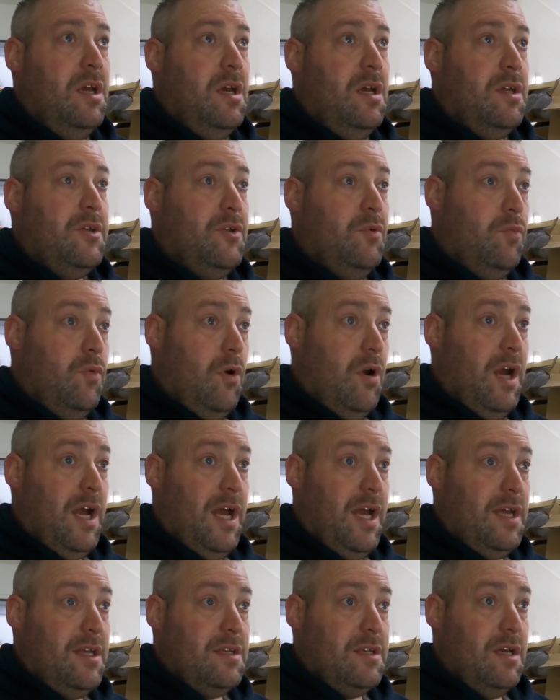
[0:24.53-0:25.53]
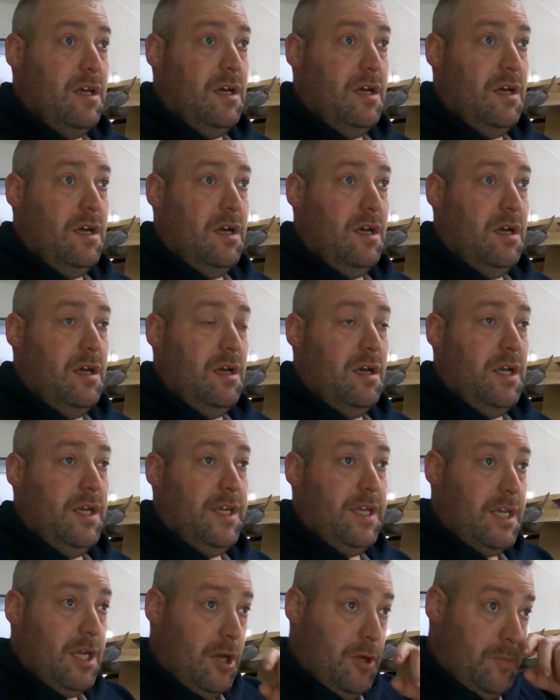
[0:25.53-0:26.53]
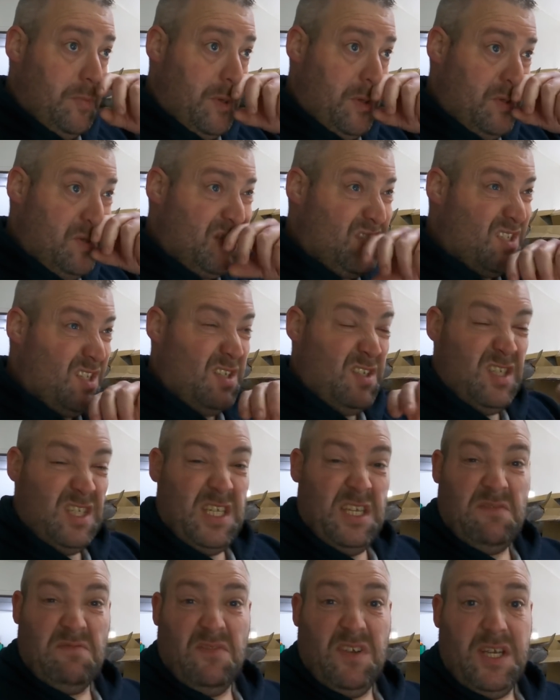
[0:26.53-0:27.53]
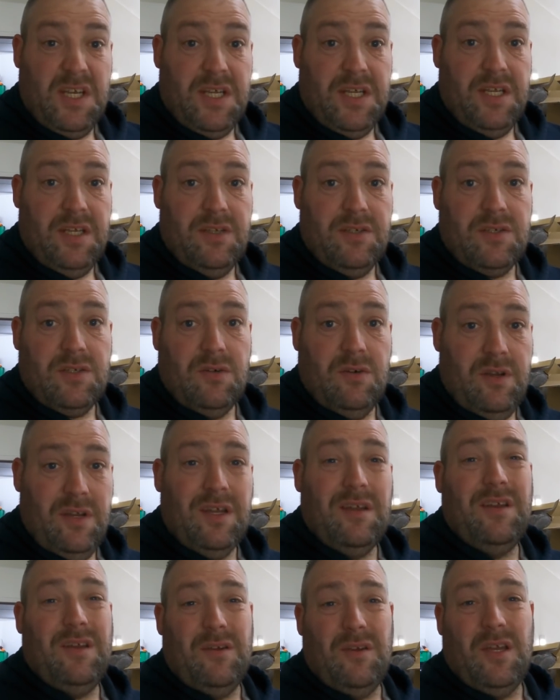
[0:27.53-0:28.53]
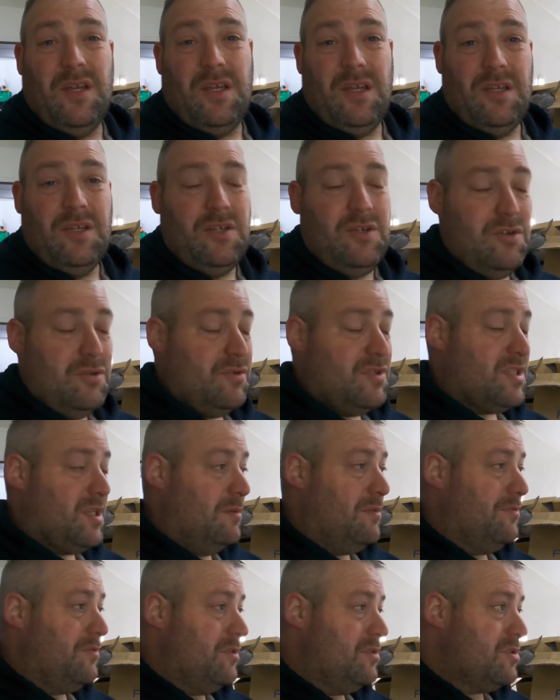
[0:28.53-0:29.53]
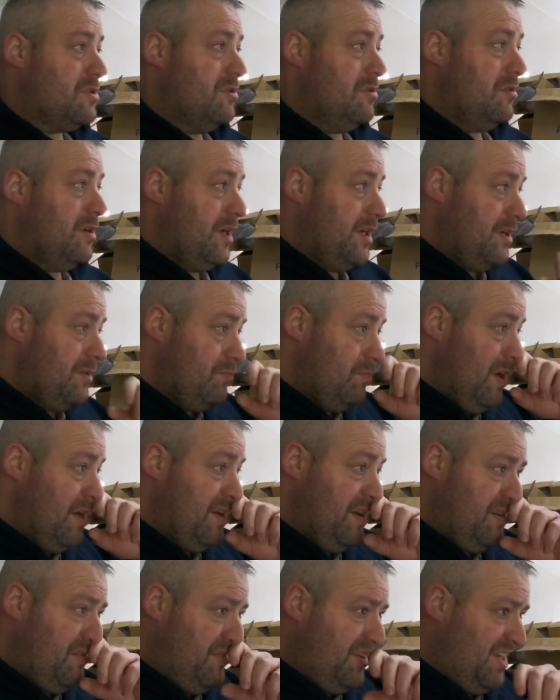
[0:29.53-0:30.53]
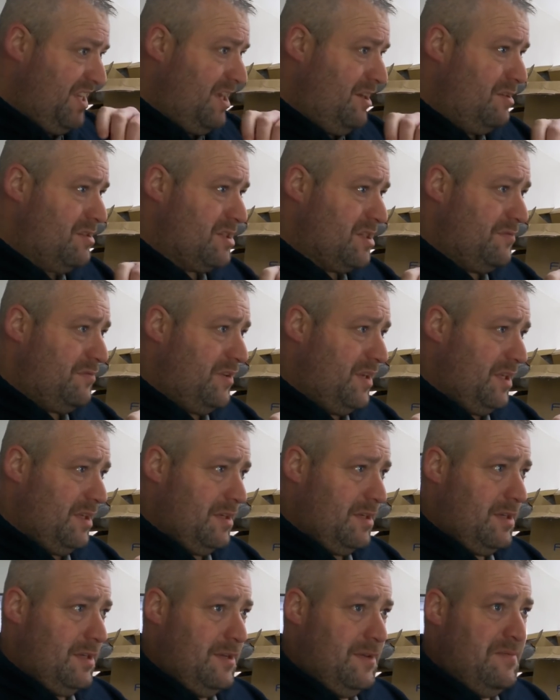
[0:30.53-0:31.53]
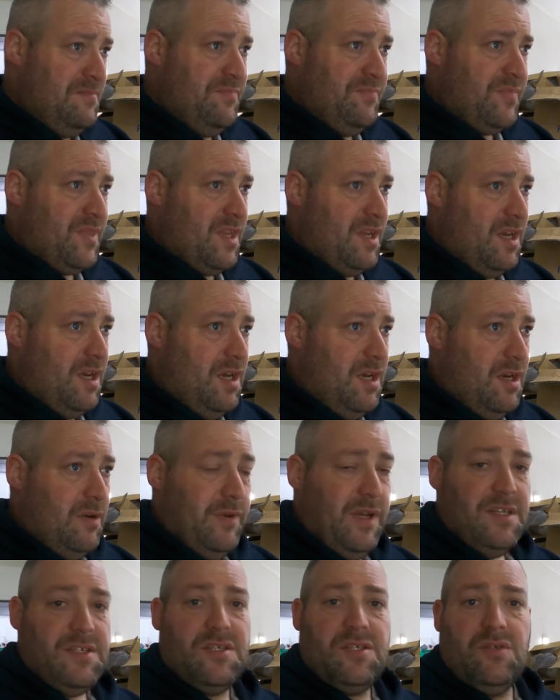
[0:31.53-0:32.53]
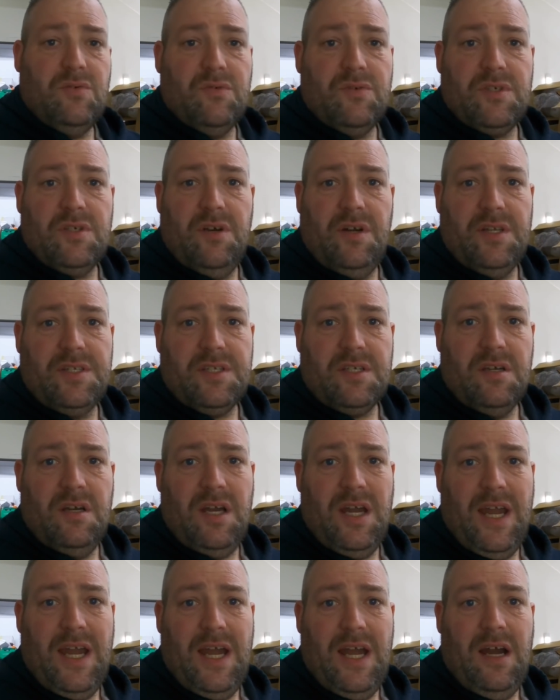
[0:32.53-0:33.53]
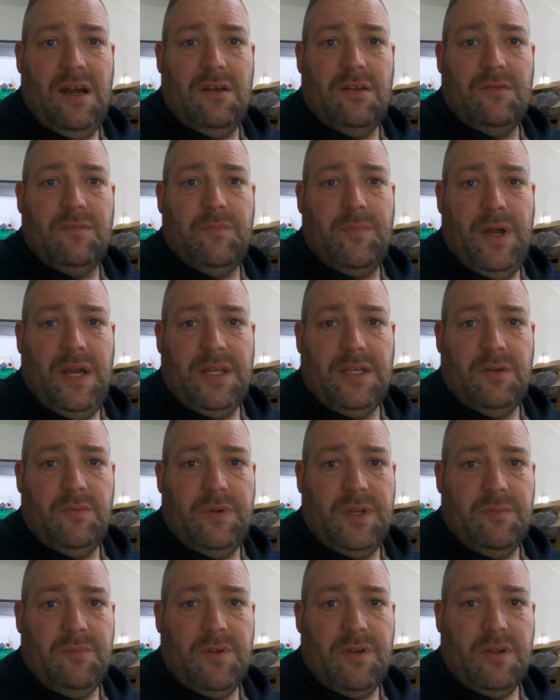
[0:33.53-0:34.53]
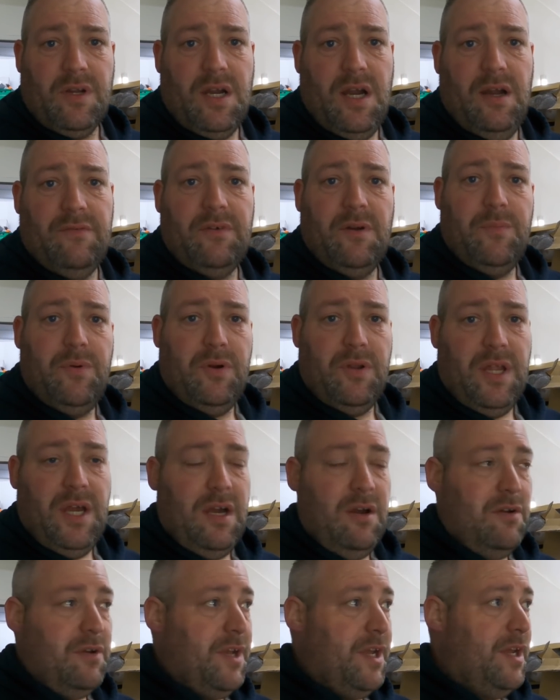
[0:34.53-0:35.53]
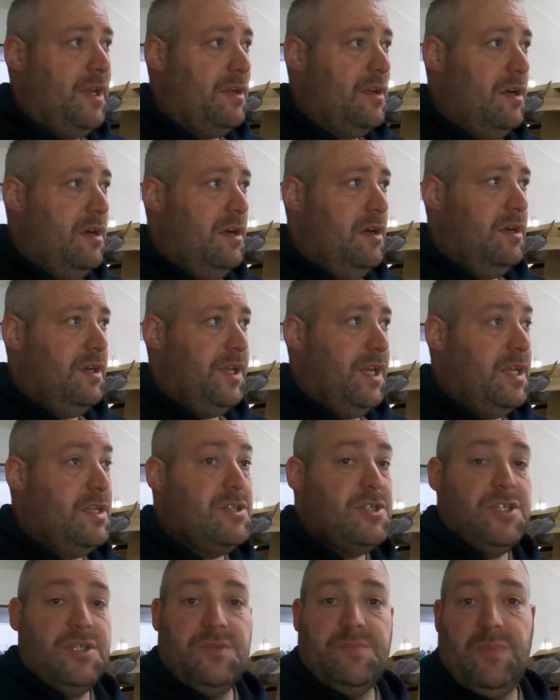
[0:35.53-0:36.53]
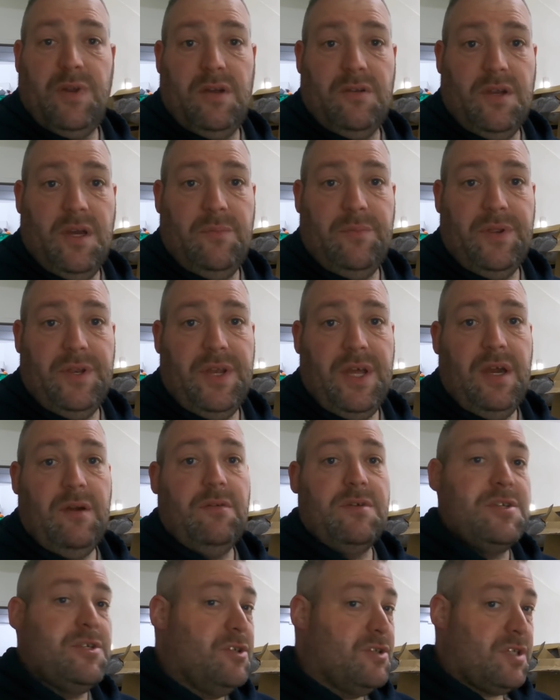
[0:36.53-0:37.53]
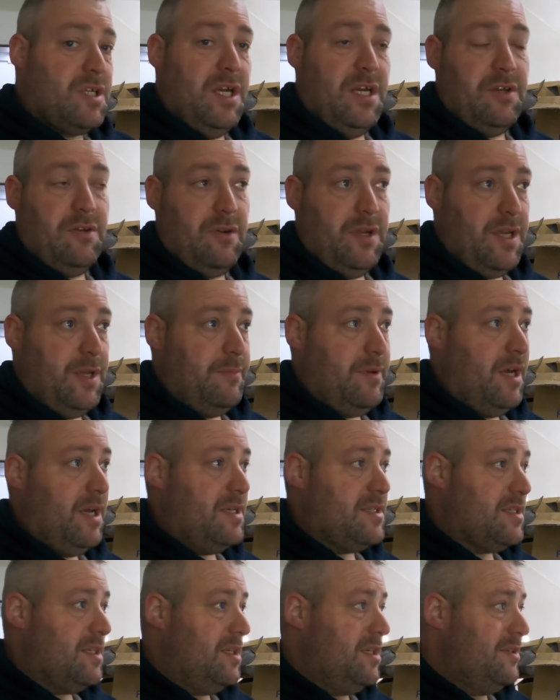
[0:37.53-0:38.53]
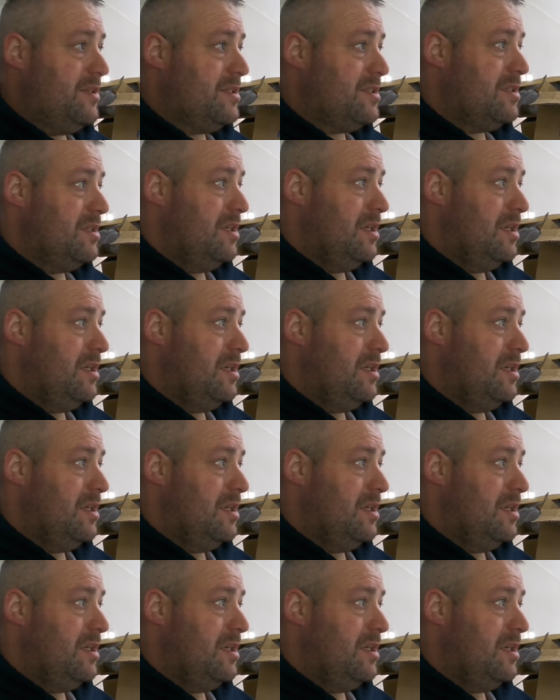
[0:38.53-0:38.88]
the white EcoBoost didn't really sort of, some of you saw it in one of the videos, I think. We had to sort side skirt out, paint the wing mirror cover, put that on it. The engine's blown up in that, it's just going on eBay as it is.